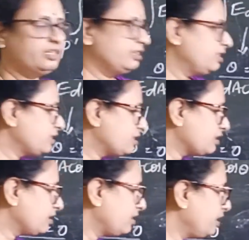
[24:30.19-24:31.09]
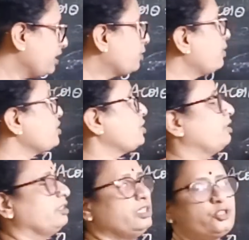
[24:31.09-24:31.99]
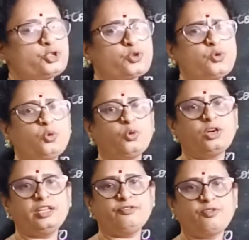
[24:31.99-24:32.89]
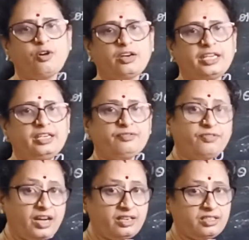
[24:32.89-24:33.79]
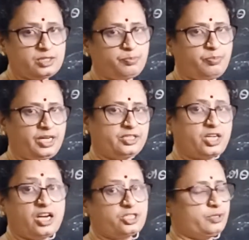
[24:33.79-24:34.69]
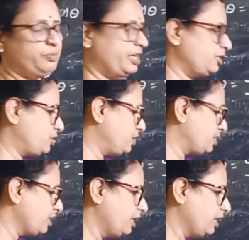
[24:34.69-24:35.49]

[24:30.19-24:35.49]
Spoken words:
this equation is true only for infinite charged plane sheet.